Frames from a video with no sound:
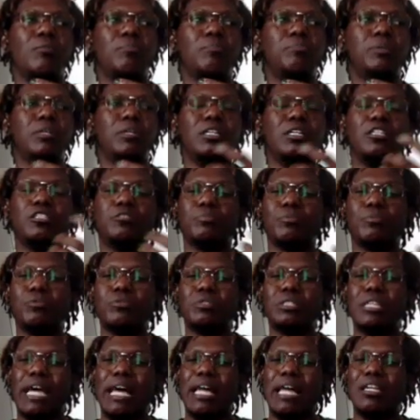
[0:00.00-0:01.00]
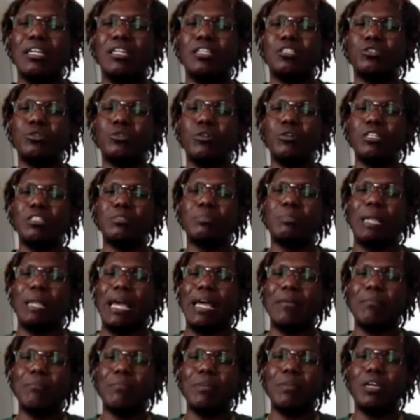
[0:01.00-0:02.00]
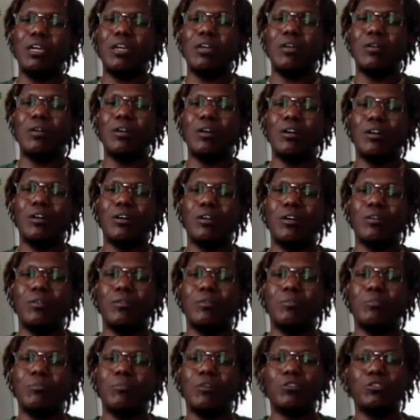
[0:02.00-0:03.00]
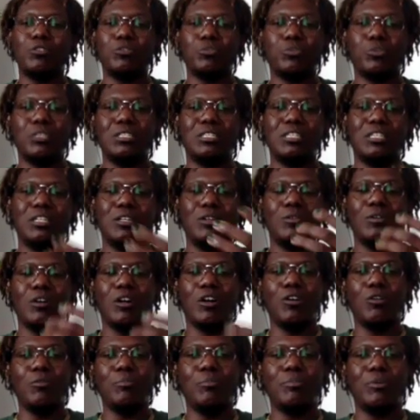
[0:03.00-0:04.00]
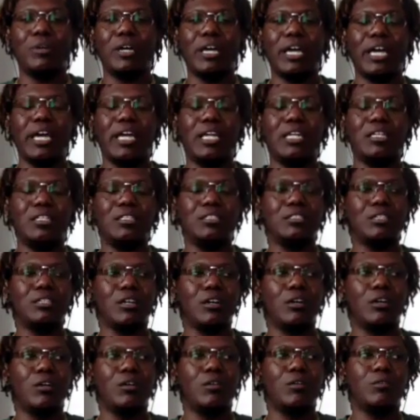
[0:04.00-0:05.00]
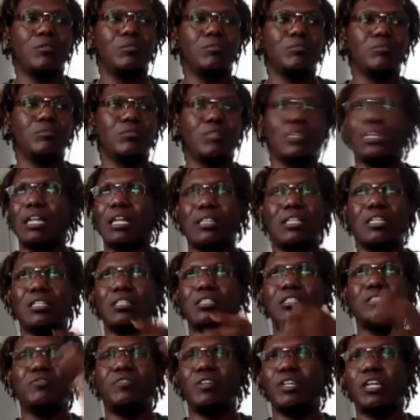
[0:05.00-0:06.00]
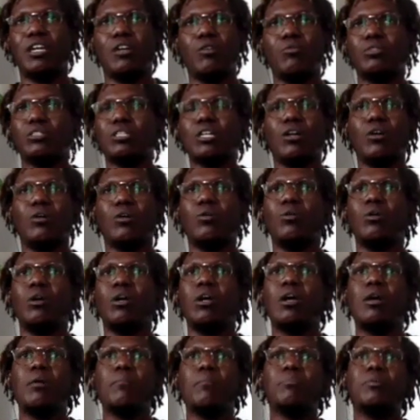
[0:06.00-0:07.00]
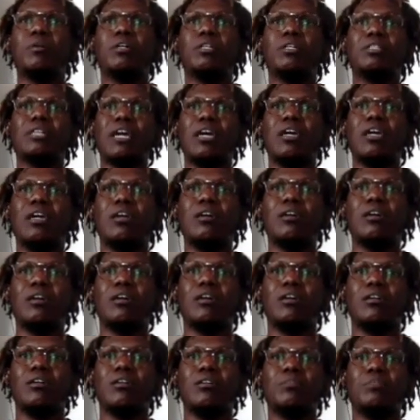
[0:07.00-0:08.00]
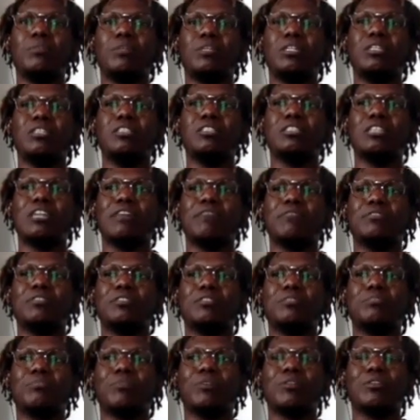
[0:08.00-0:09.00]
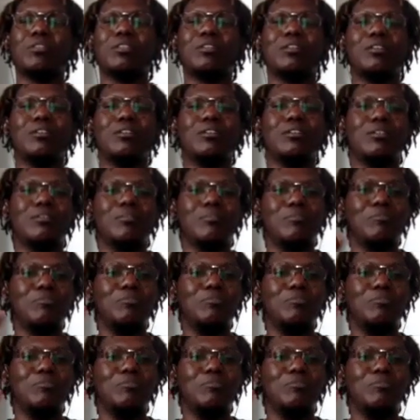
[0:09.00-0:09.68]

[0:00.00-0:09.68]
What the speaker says: police brutality towards black men. Most recently, old boy had his I think this video was old, but they police officers broke the